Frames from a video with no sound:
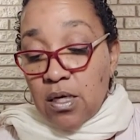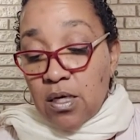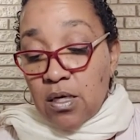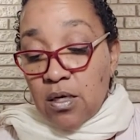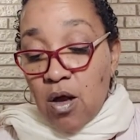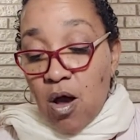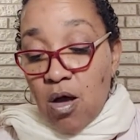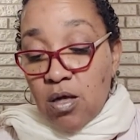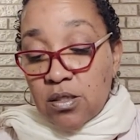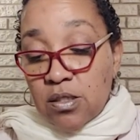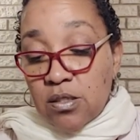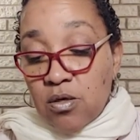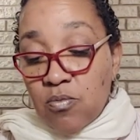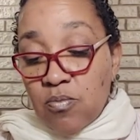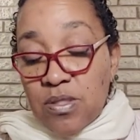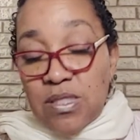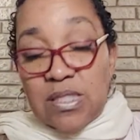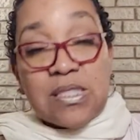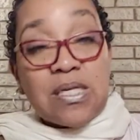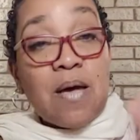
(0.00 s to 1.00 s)
Could
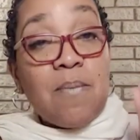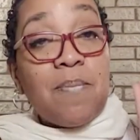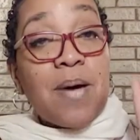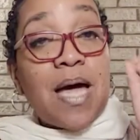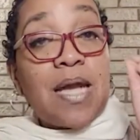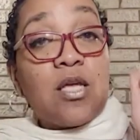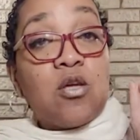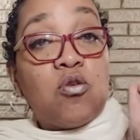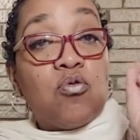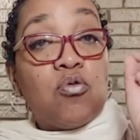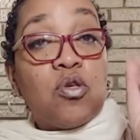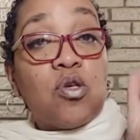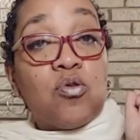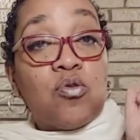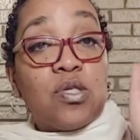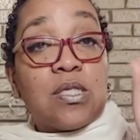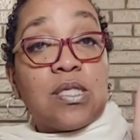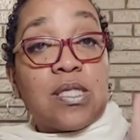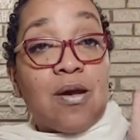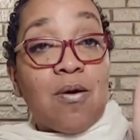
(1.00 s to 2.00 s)
also, but somebody who
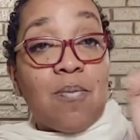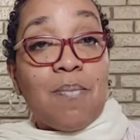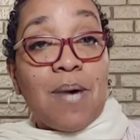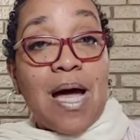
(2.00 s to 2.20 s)
uses their